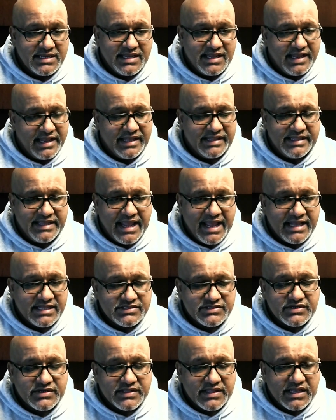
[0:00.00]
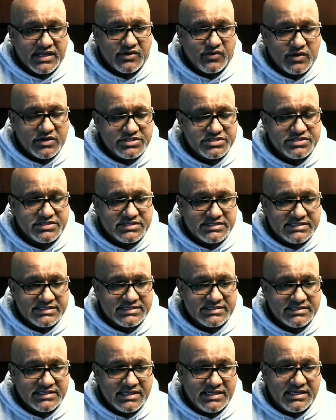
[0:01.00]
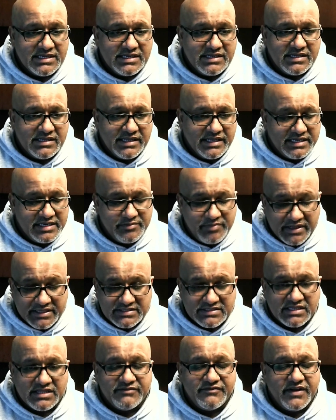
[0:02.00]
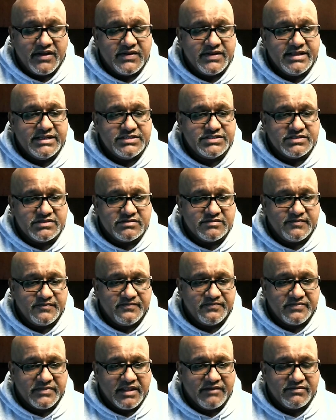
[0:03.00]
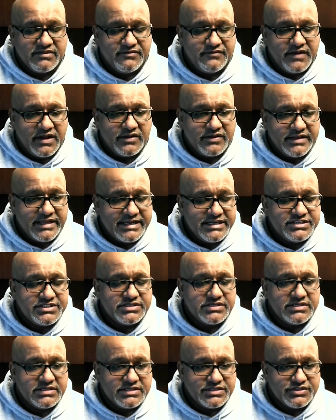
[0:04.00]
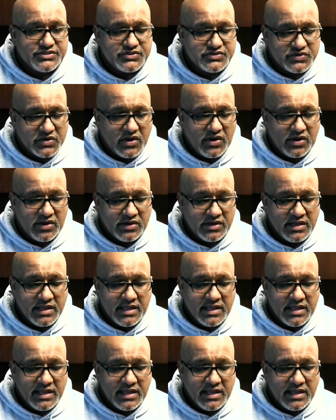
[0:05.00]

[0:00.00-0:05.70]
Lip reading: And the answer to that question is, it depends on the foundation. If the foundation is strong,